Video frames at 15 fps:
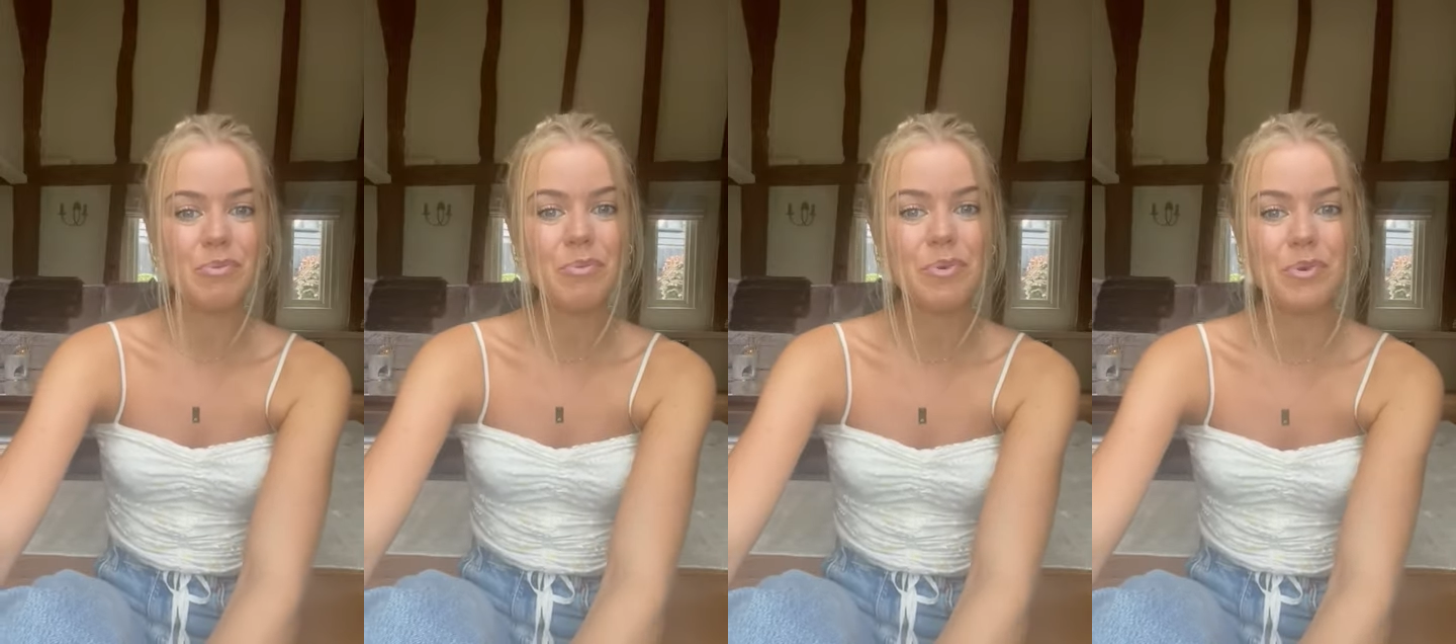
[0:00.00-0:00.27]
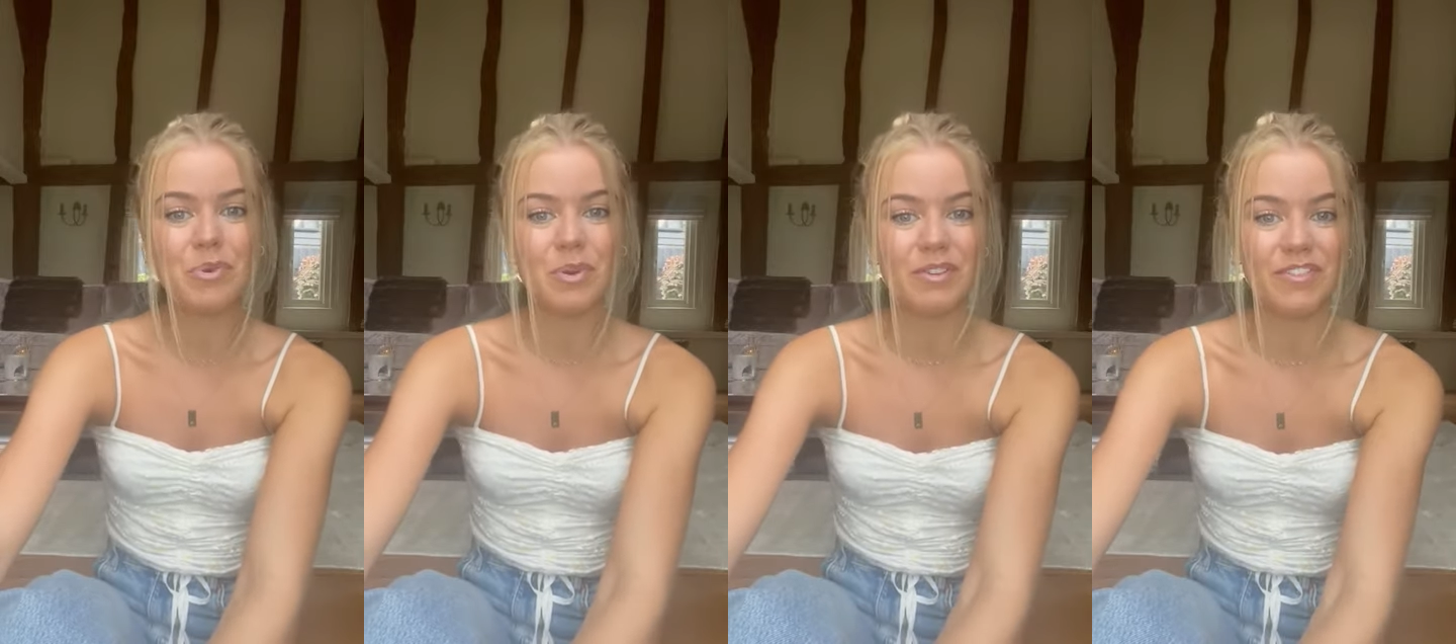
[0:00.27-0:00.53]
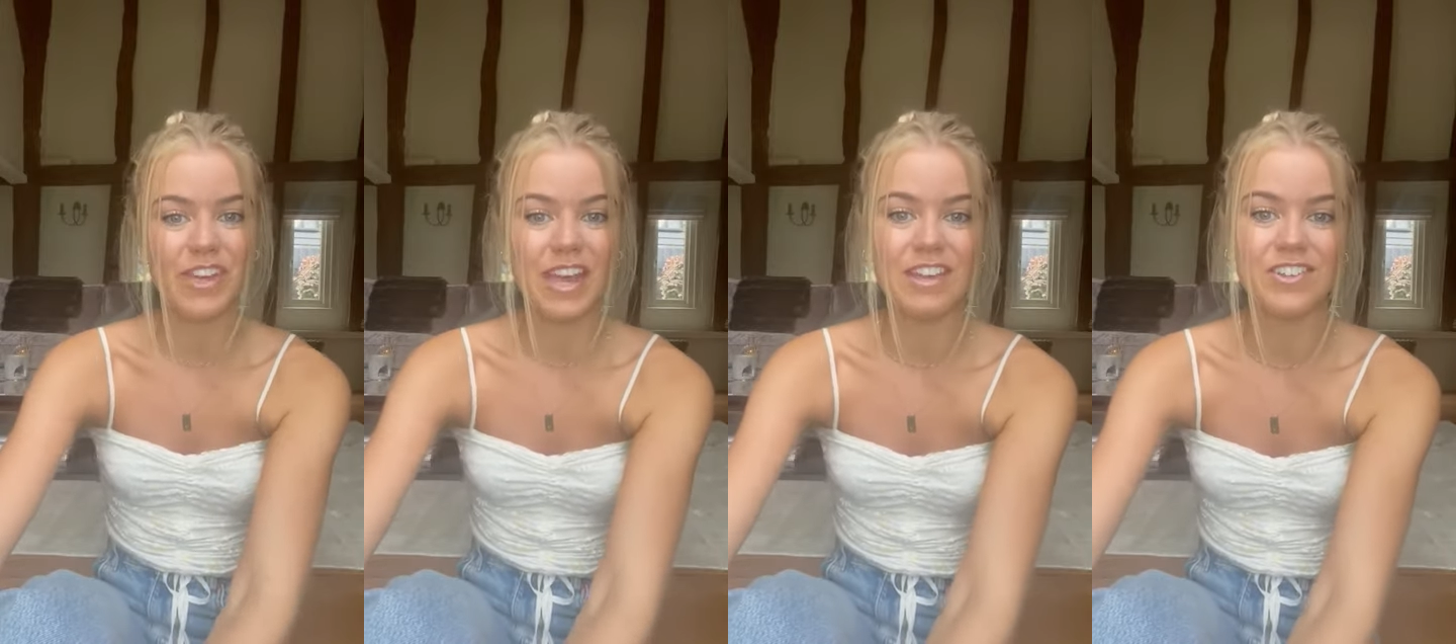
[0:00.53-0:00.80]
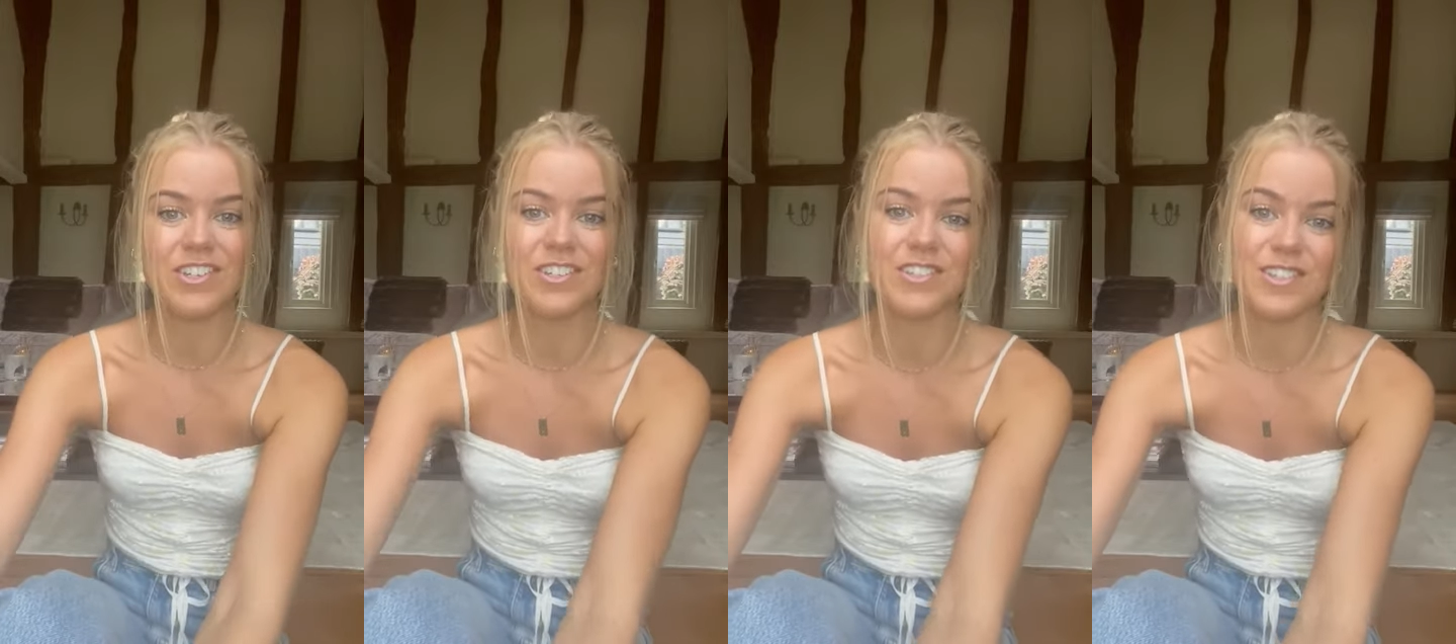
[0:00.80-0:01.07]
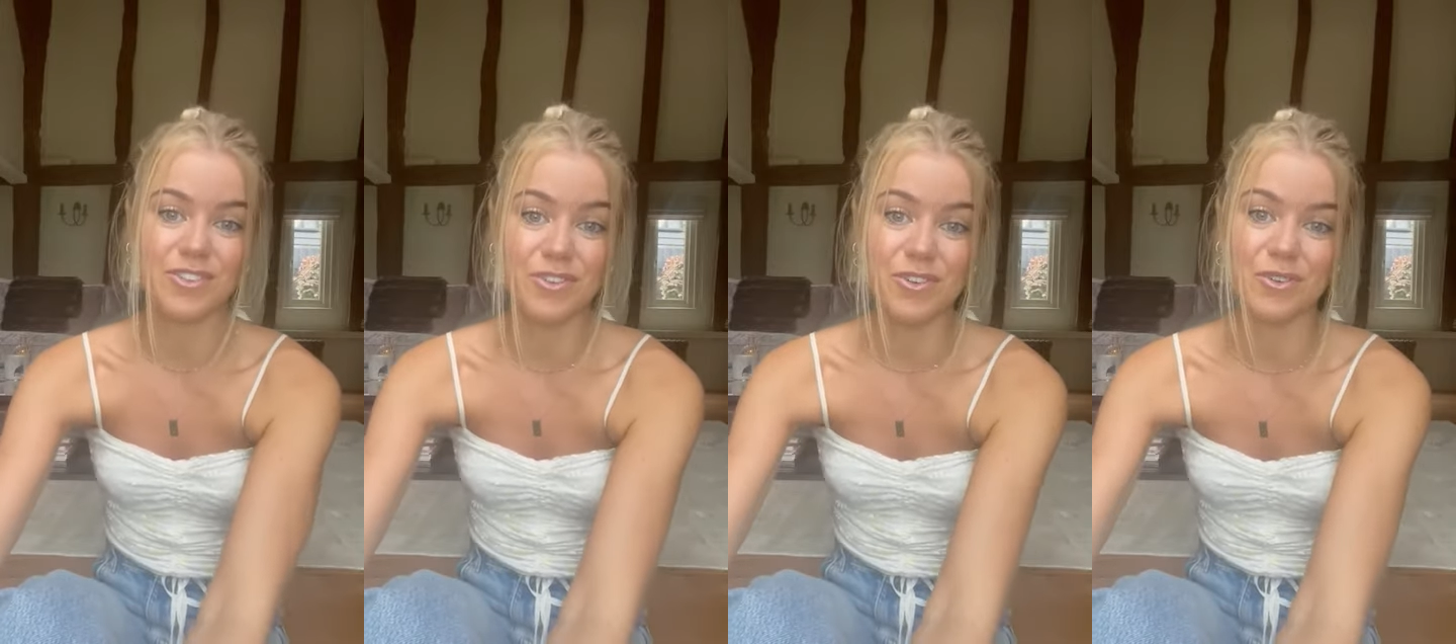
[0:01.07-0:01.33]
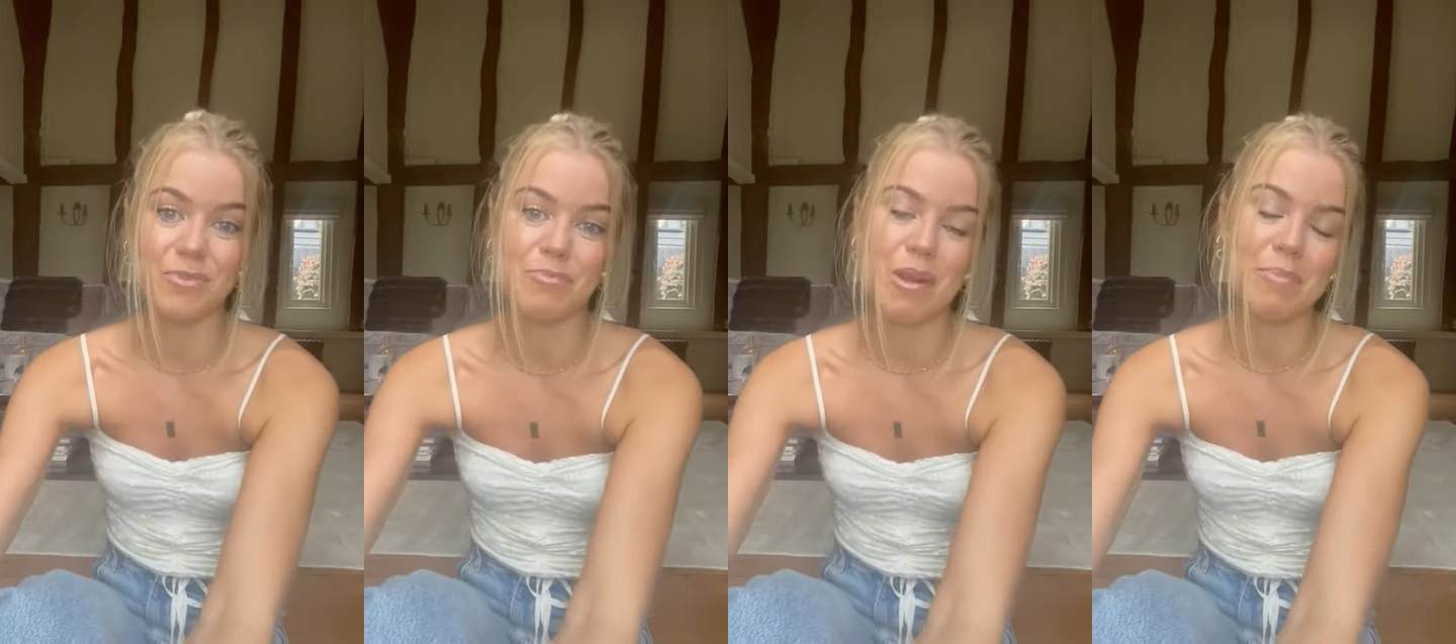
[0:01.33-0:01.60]
more qualifications
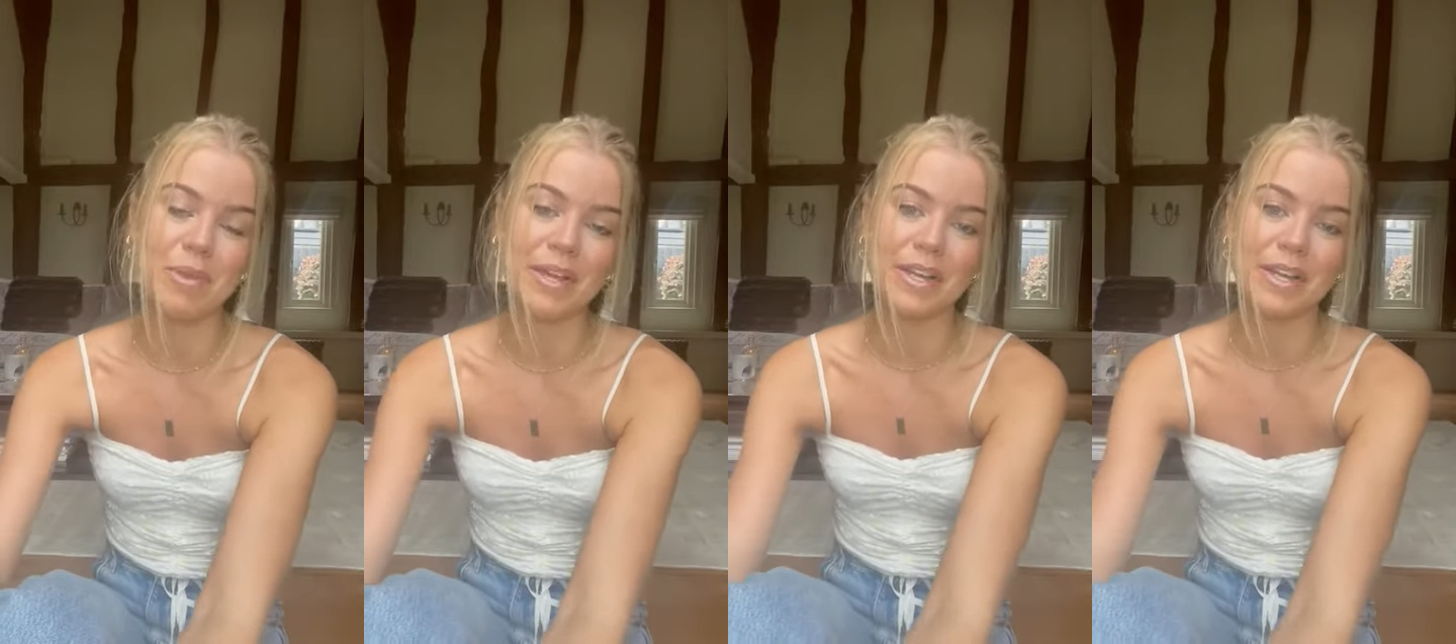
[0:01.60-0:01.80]
through Premier